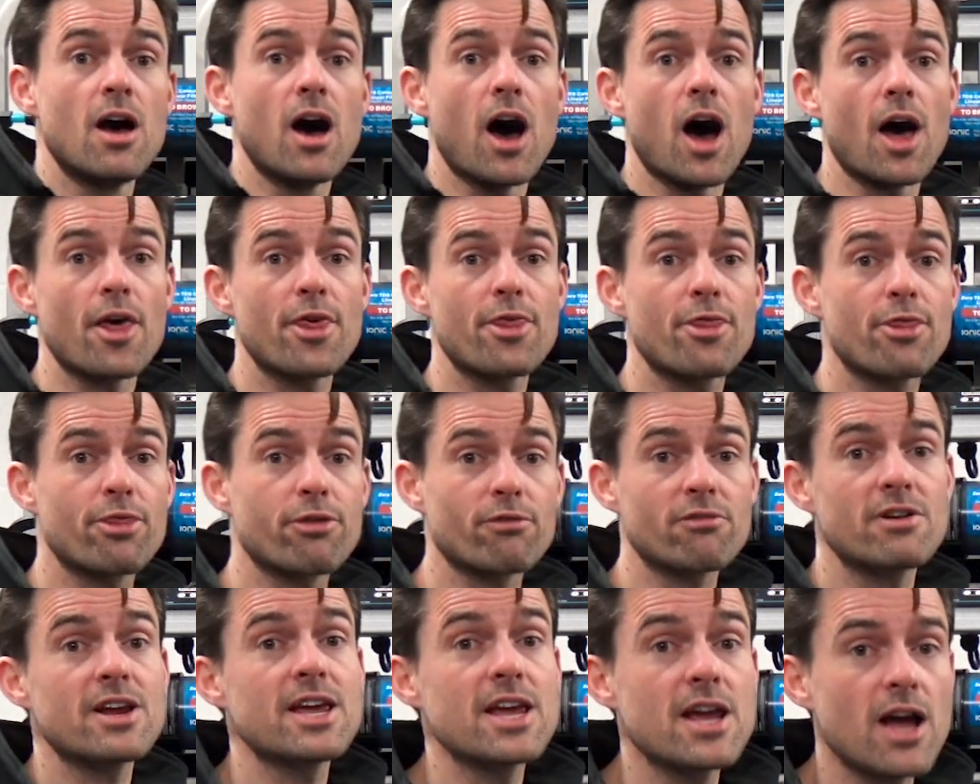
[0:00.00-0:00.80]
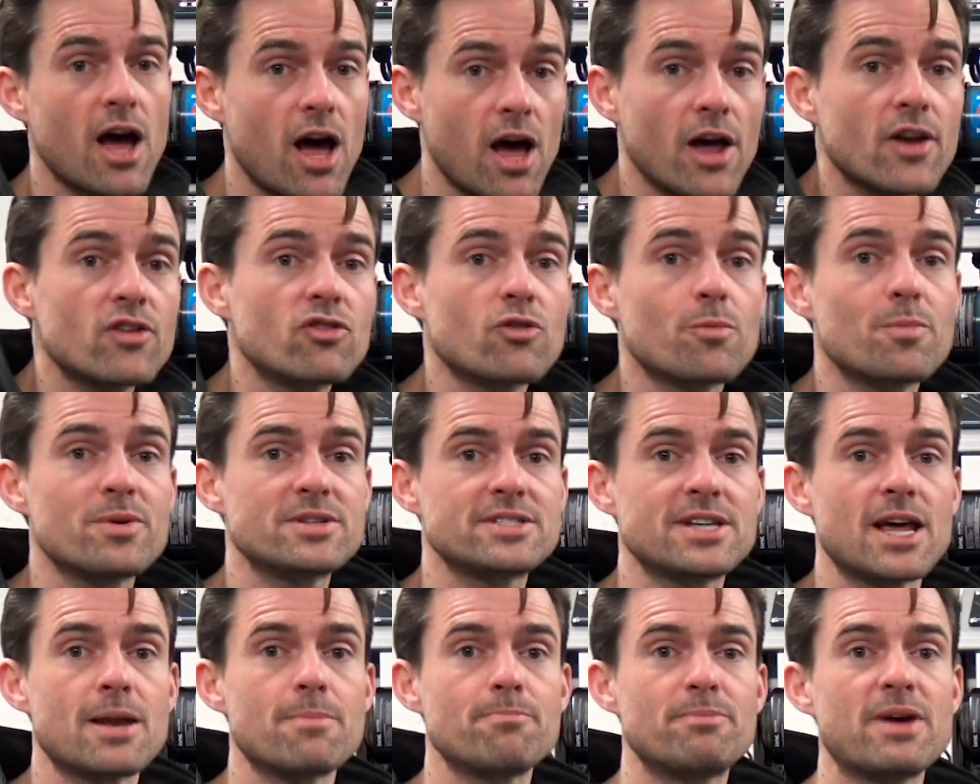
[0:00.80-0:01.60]
are
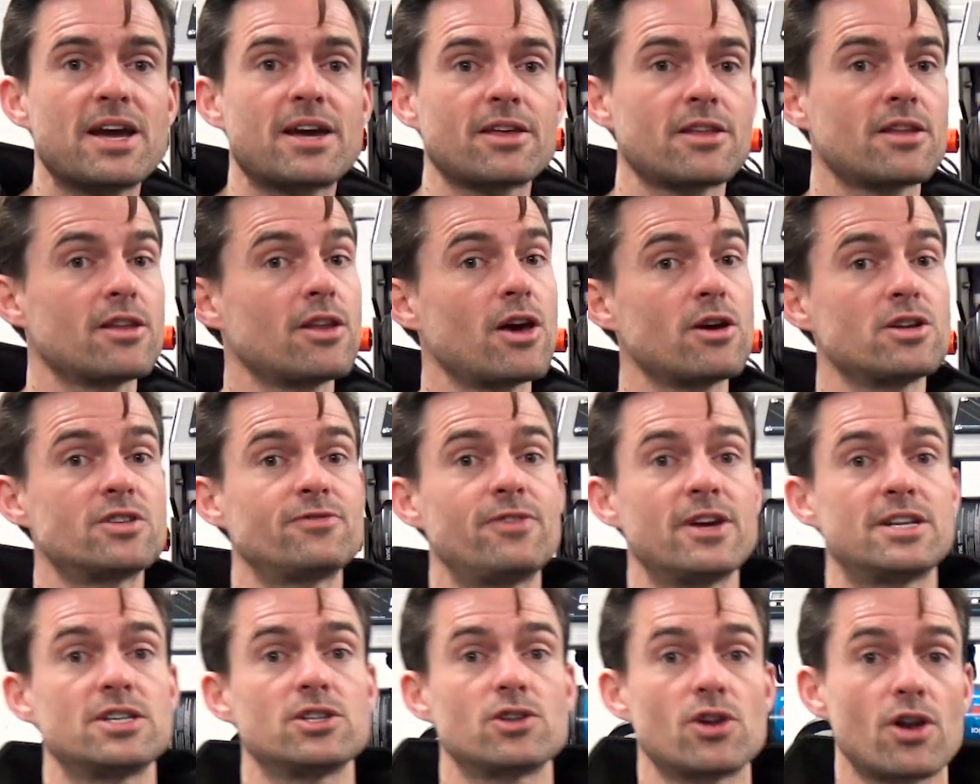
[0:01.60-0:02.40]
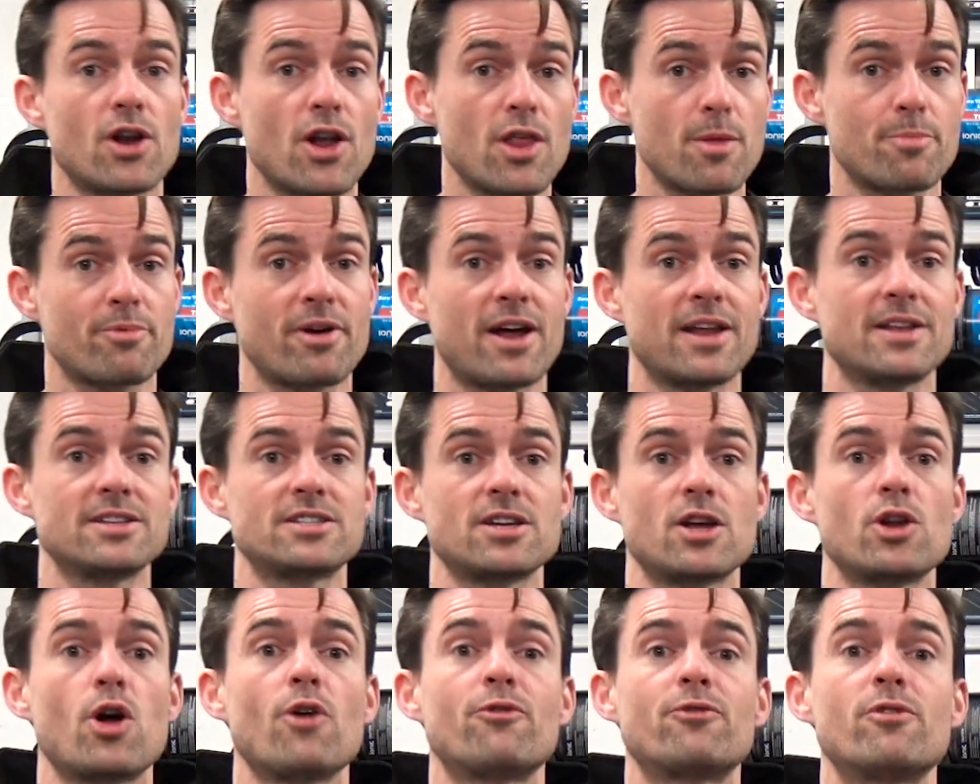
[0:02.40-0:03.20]
300% bigger than those fitted on other brands
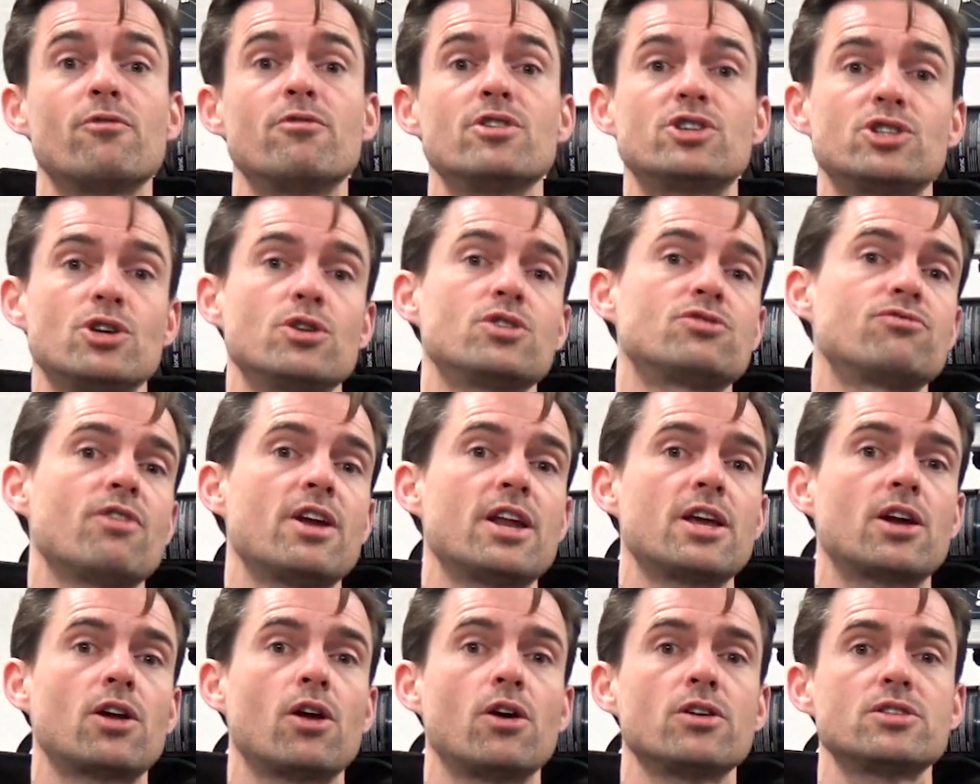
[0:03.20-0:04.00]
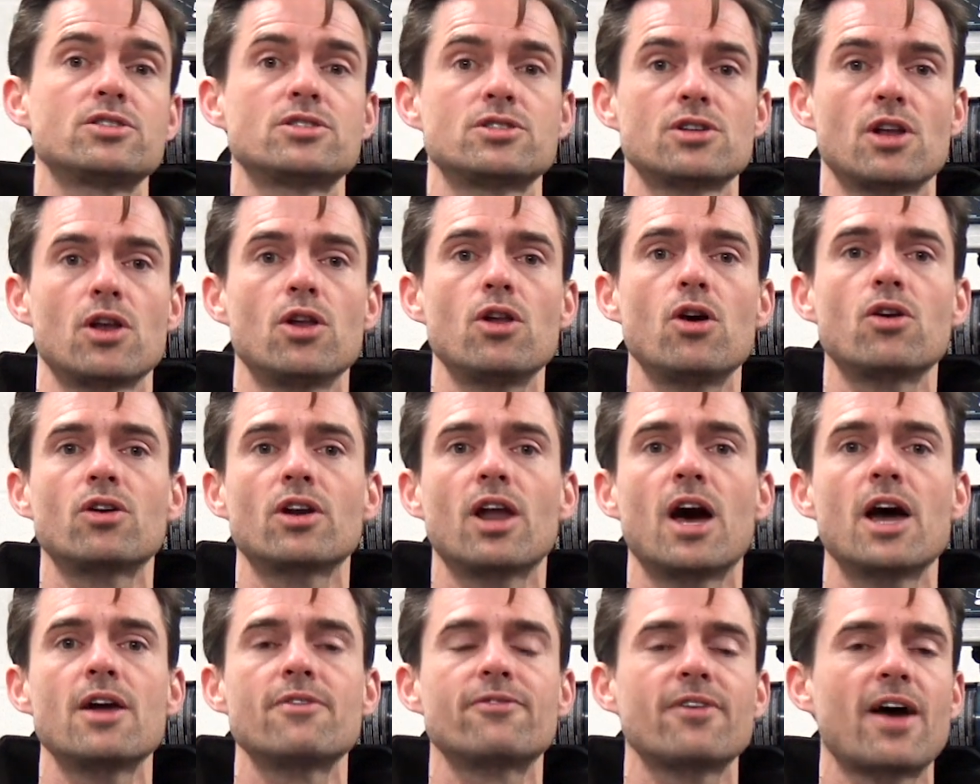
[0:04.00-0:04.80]
and offer reduced running costs, long
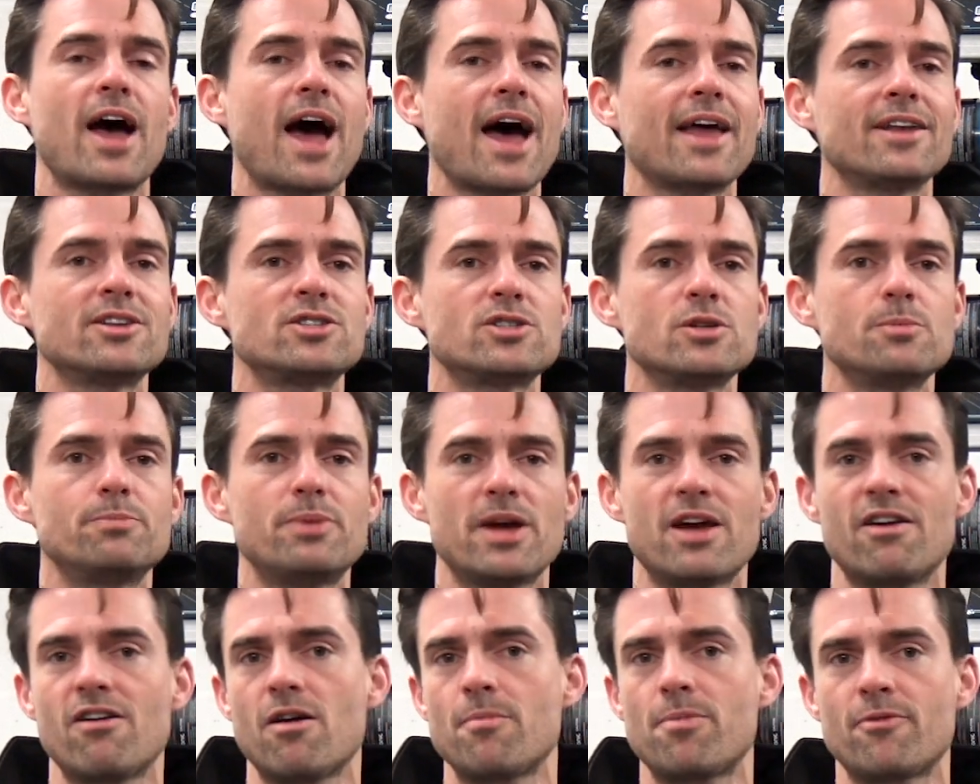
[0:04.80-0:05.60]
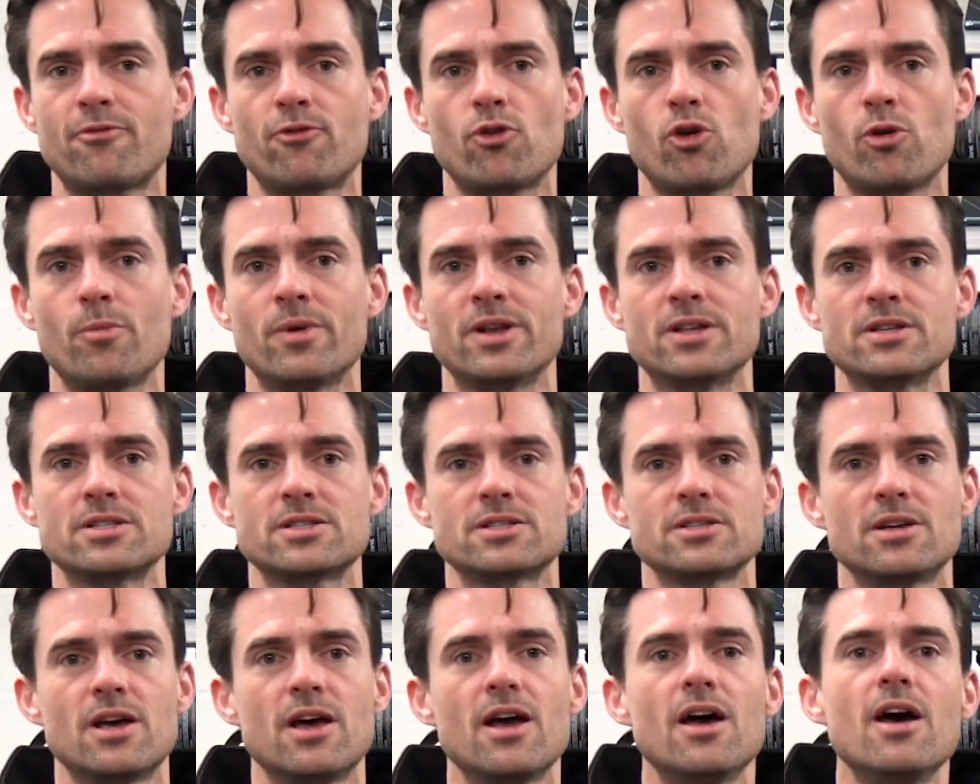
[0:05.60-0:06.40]
life and superior performance.